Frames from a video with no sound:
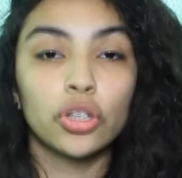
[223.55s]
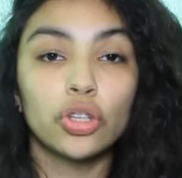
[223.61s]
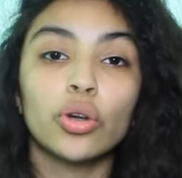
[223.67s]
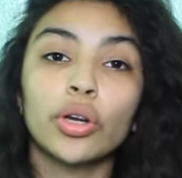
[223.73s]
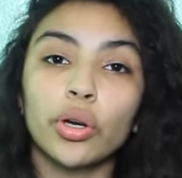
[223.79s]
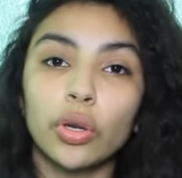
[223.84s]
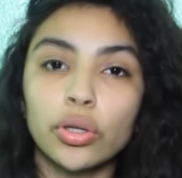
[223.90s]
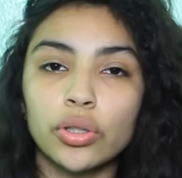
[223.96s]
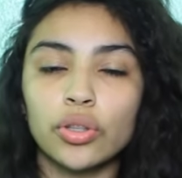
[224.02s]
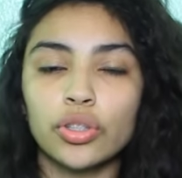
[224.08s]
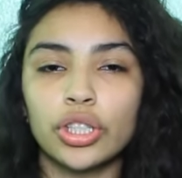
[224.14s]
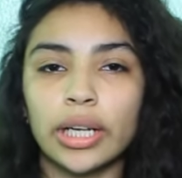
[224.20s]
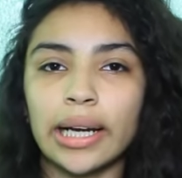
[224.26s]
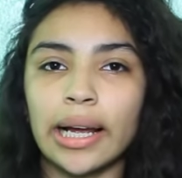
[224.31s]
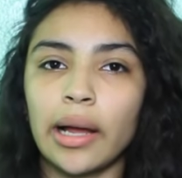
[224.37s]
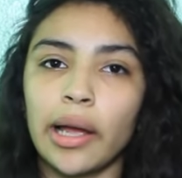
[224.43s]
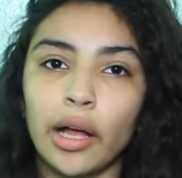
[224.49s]
You can also
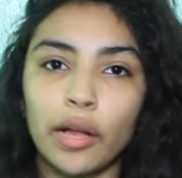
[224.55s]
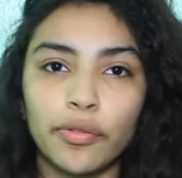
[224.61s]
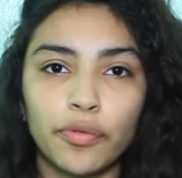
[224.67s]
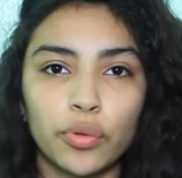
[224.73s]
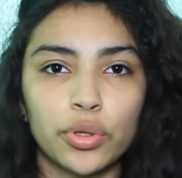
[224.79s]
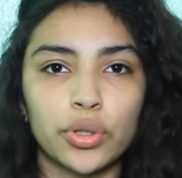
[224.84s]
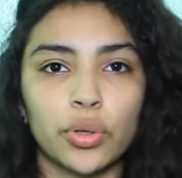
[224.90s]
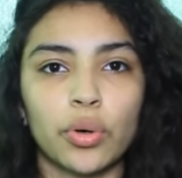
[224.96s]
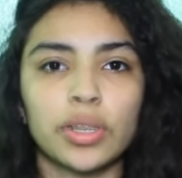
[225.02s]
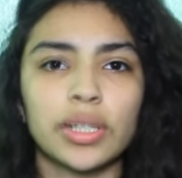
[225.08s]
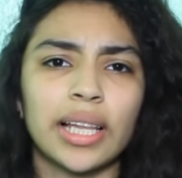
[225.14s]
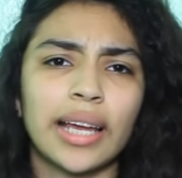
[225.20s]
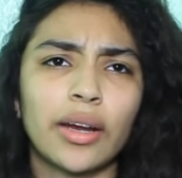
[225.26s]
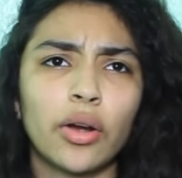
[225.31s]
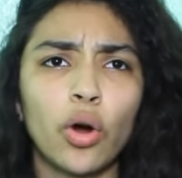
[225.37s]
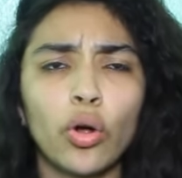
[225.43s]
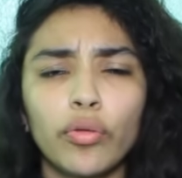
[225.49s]
check out health food stores
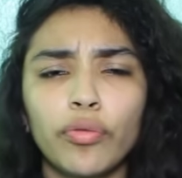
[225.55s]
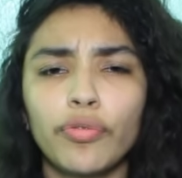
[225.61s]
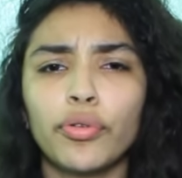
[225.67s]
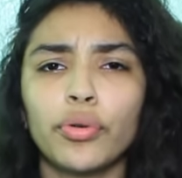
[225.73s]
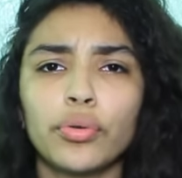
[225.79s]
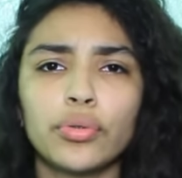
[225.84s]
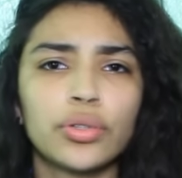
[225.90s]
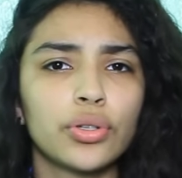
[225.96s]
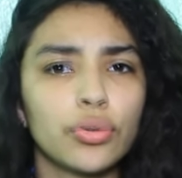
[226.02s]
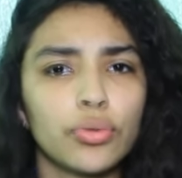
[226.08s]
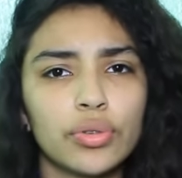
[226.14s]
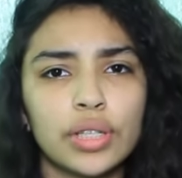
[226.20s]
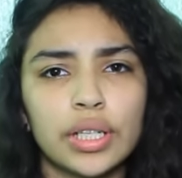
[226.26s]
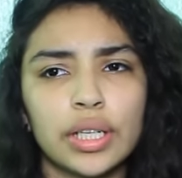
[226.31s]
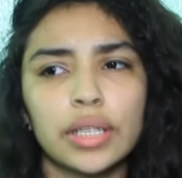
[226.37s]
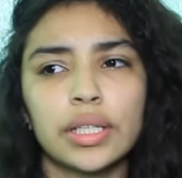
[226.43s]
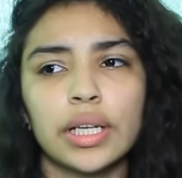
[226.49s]
like Whole Foods, New
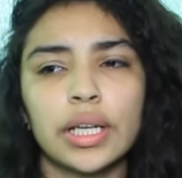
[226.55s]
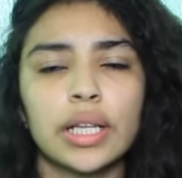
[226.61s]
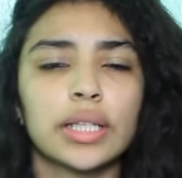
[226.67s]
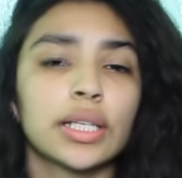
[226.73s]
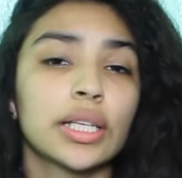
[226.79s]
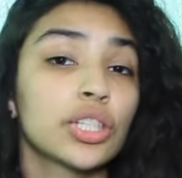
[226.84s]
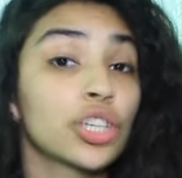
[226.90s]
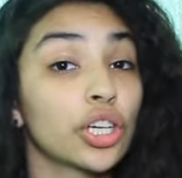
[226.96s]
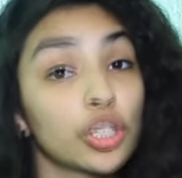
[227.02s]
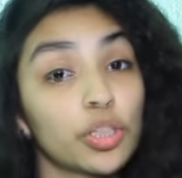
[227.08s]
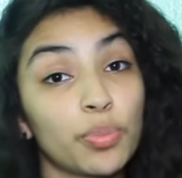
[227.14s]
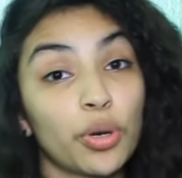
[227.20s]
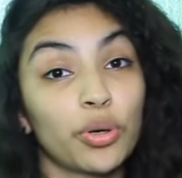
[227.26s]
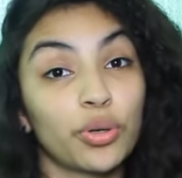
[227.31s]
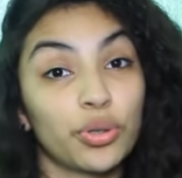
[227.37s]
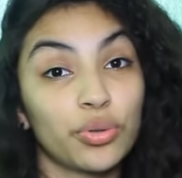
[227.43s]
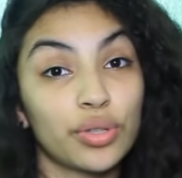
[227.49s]
Seasons, and Chuck's
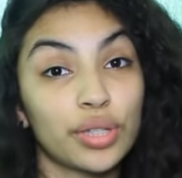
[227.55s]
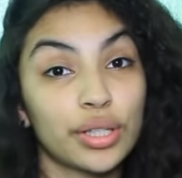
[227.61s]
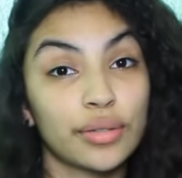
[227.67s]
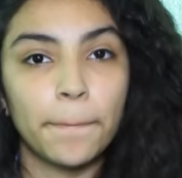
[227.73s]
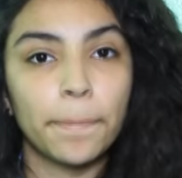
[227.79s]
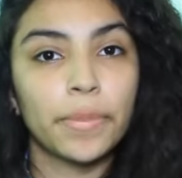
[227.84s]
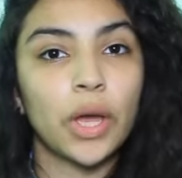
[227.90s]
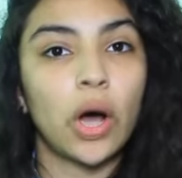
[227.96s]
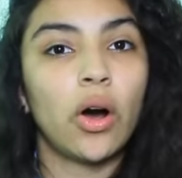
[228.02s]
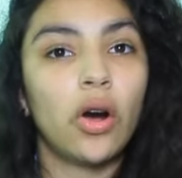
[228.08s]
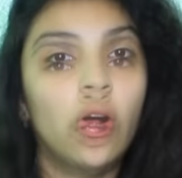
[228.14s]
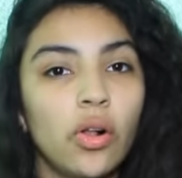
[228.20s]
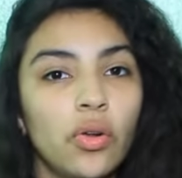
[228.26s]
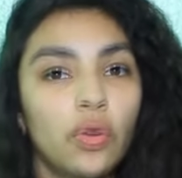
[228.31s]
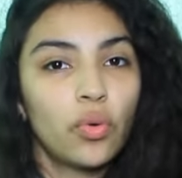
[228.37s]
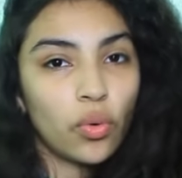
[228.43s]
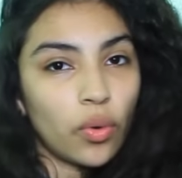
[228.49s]
Produce.
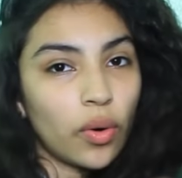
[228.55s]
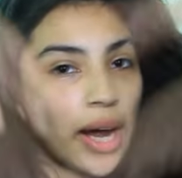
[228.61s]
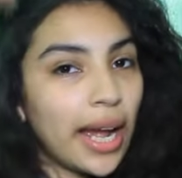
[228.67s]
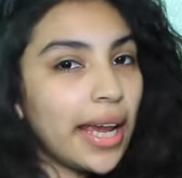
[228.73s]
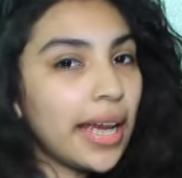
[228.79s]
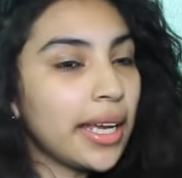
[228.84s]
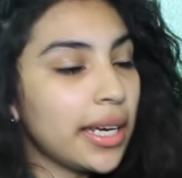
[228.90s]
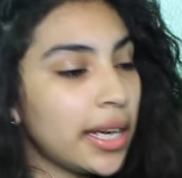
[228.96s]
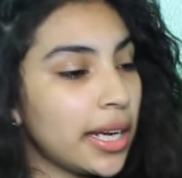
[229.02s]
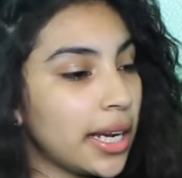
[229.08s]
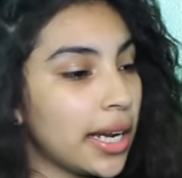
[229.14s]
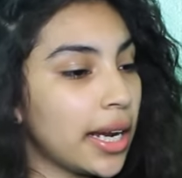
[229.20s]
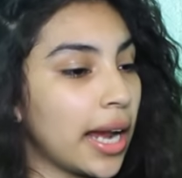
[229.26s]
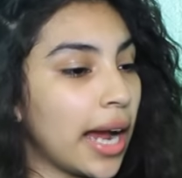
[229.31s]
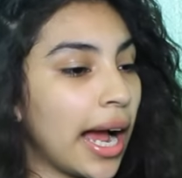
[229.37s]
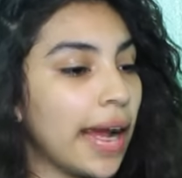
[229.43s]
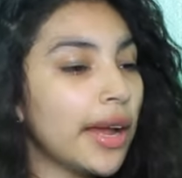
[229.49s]

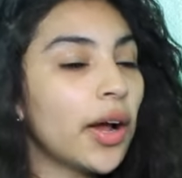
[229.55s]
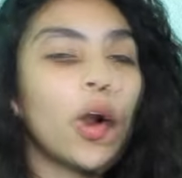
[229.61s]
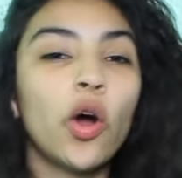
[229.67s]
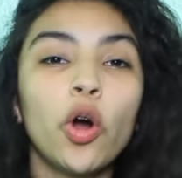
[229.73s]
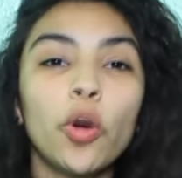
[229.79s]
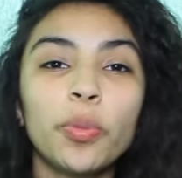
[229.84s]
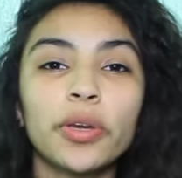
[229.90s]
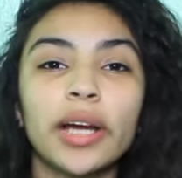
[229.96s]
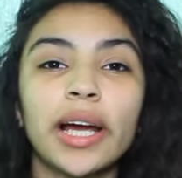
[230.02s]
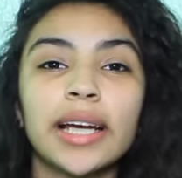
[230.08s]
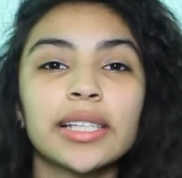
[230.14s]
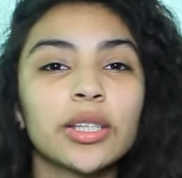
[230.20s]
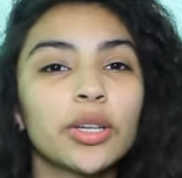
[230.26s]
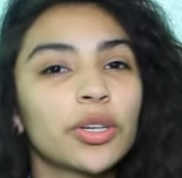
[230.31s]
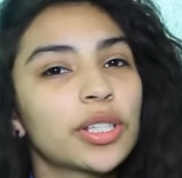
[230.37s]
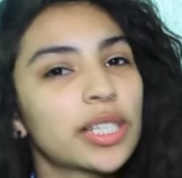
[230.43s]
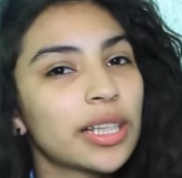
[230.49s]
Alrighty, I hope you guys
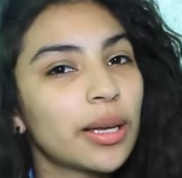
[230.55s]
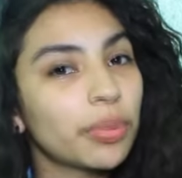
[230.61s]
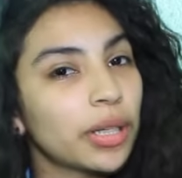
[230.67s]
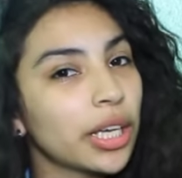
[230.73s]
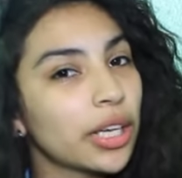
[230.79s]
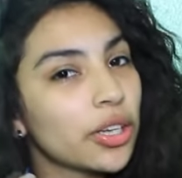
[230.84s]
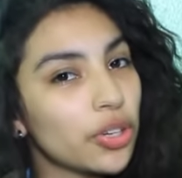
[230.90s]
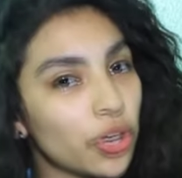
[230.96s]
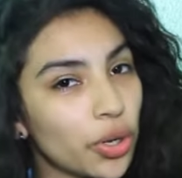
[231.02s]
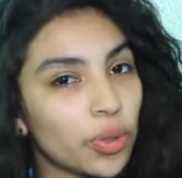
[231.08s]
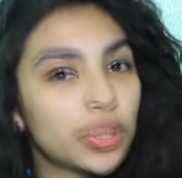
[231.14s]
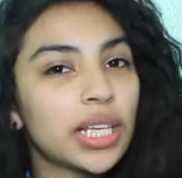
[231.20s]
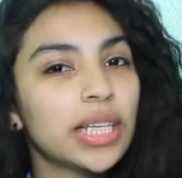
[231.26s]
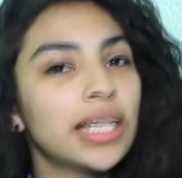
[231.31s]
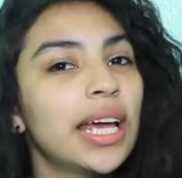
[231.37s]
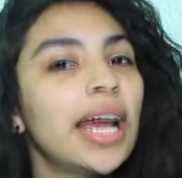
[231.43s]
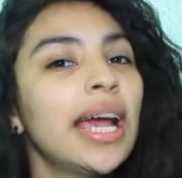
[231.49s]
learned something new
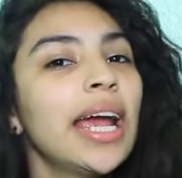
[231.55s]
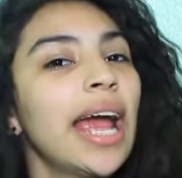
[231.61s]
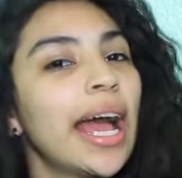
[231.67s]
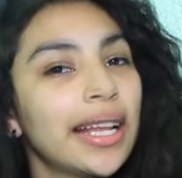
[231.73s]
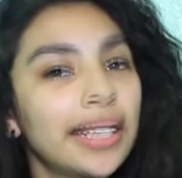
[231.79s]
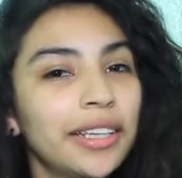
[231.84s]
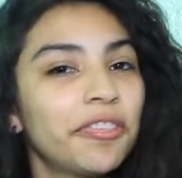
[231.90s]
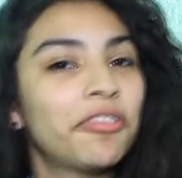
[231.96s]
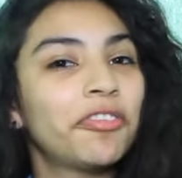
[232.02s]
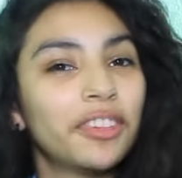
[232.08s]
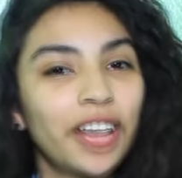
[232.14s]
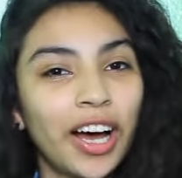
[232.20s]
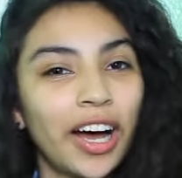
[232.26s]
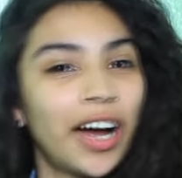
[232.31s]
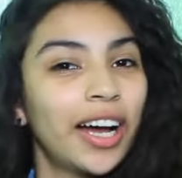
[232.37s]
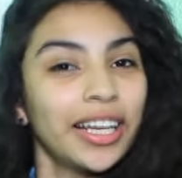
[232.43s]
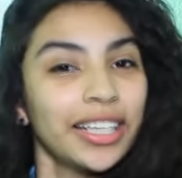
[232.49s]
today, and if
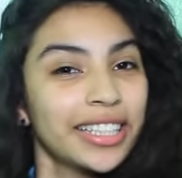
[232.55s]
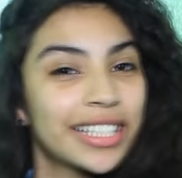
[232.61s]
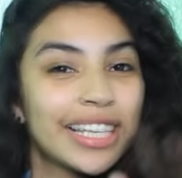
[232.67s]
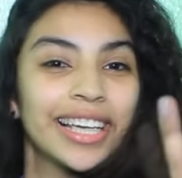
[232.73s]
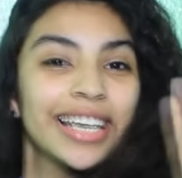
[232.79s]
not,